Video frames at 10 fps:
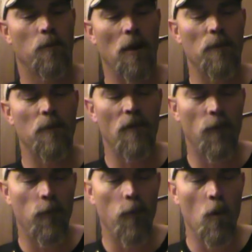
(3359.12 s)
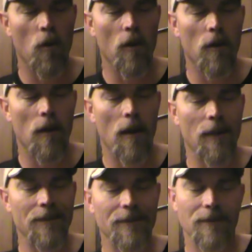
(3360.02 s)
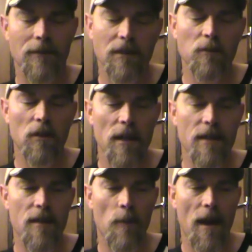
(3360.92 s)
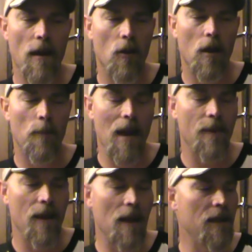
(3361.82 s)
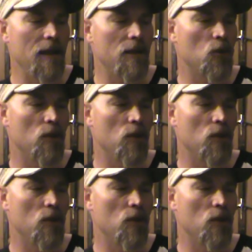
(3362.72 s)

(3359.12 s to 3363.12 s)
But before I really sum that all up, I think I need to